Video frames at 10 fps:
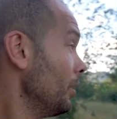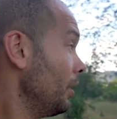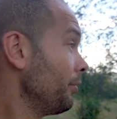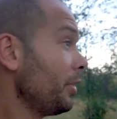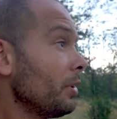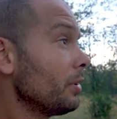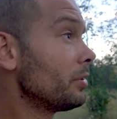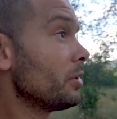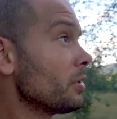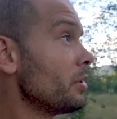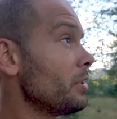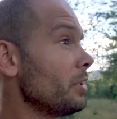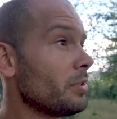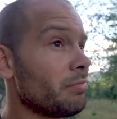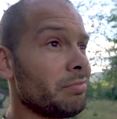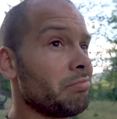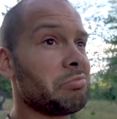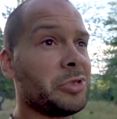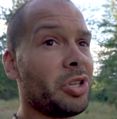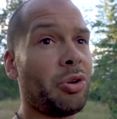I think just because it's
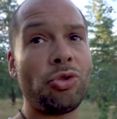so